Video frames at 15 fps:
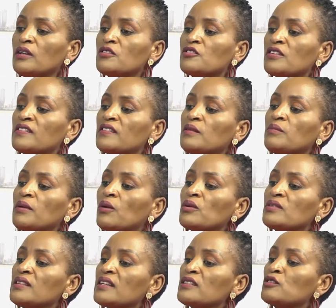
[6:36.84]
so interesting
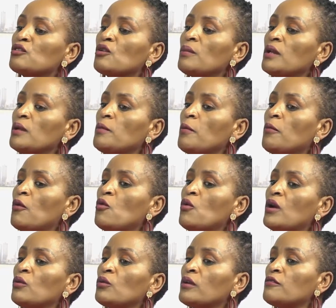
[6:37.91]
because there are so many people who
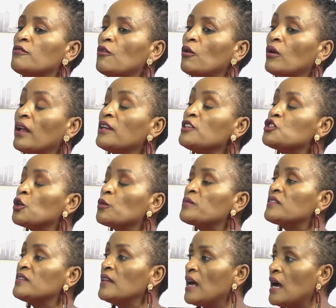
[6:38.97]
are looking for online
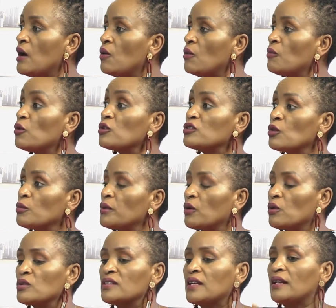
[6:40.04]
jobs now, more so
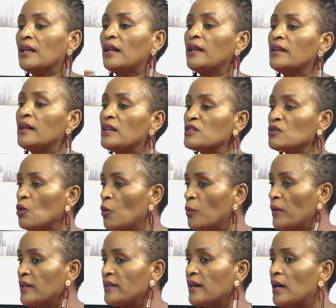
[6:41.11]
because that line has
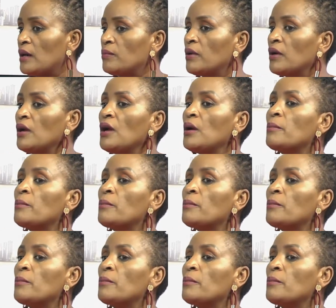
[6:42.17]
opened up,